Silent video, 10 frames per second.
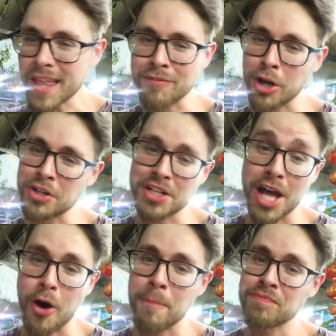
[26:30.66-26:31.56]
If y'all didn't
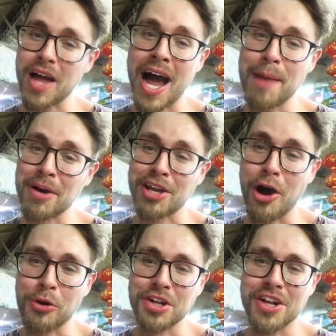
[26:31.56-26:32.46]
know, I am a
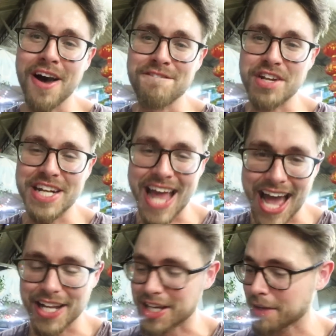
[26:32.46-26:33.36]
coconut
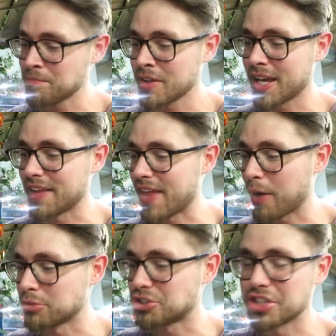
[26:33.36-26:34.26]
fanatic, and
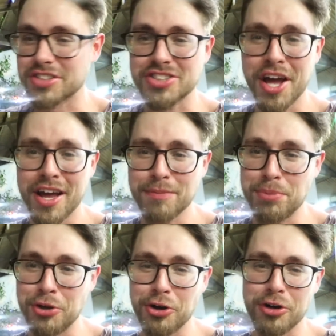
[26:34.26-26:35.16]
that was just
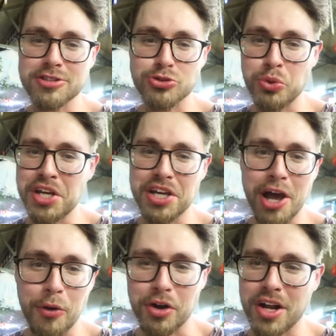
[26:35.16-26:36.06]
pure sweet
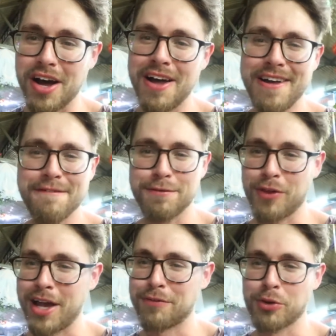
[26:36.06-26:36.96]
coconut
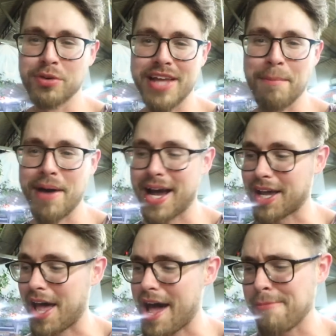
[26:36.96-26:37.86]
flavor with that
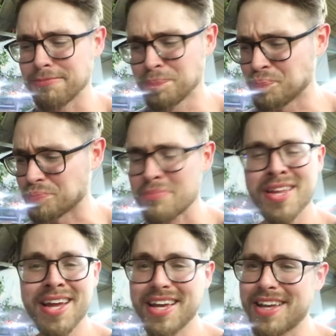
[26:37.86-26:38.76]
baguette.
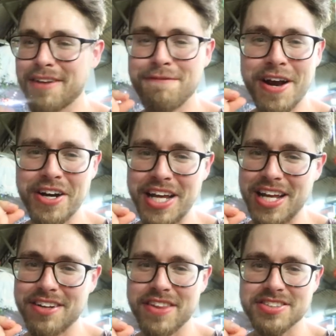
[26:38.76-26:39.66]
Get a very
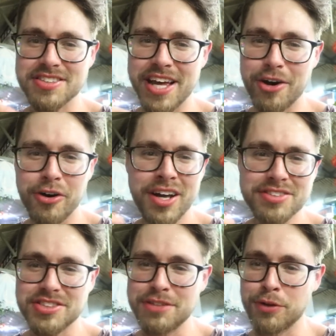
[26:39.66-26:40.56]
hint of the snail
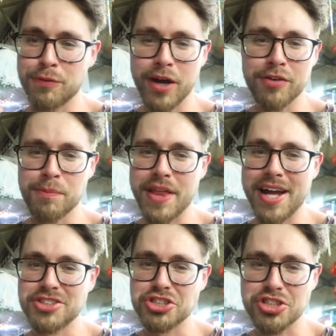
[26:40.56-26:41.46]
seafood flavor, but
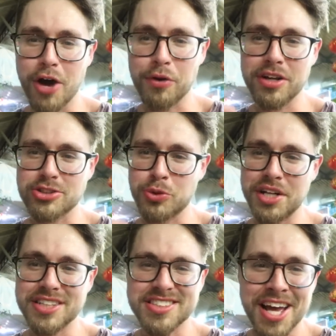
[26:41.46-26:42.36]
that is just coconut
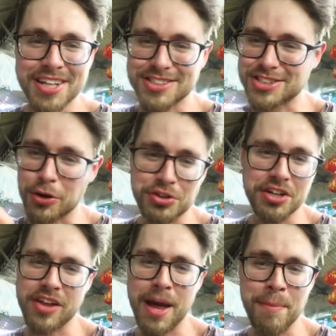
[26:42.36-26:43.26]
sweetness soaked
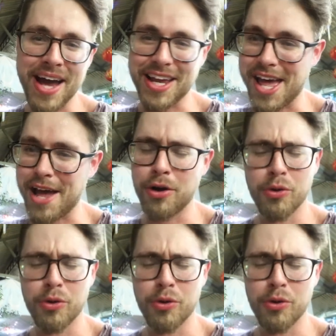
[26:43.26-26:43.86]
into that baguette.